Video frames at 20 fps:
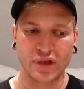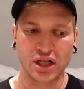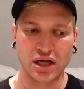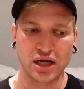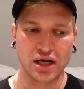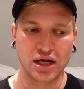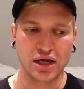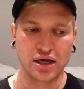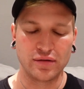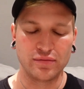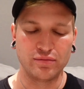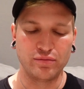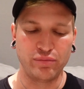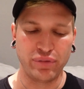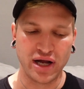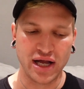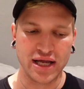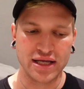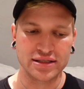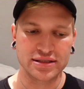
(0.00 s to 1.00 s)
uh,
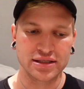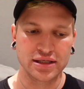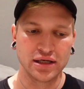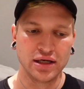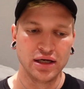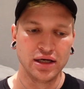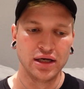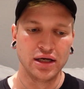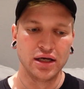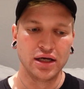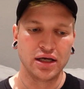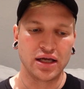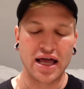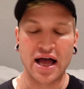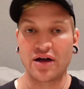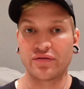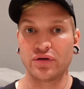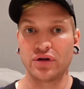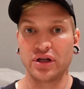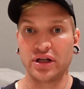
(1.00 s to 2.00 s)
but
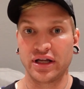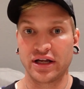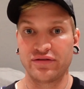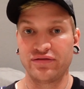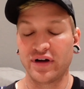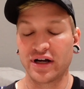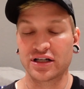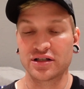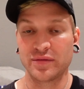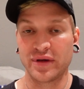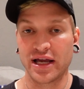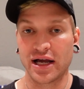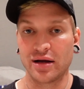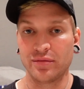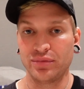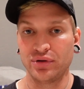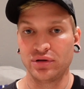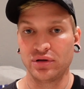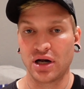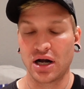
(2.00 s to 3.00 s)
that really like me up
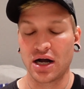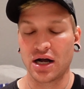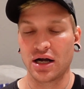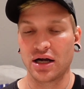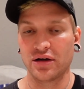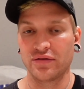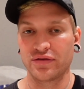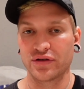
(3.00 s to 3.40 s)
uh,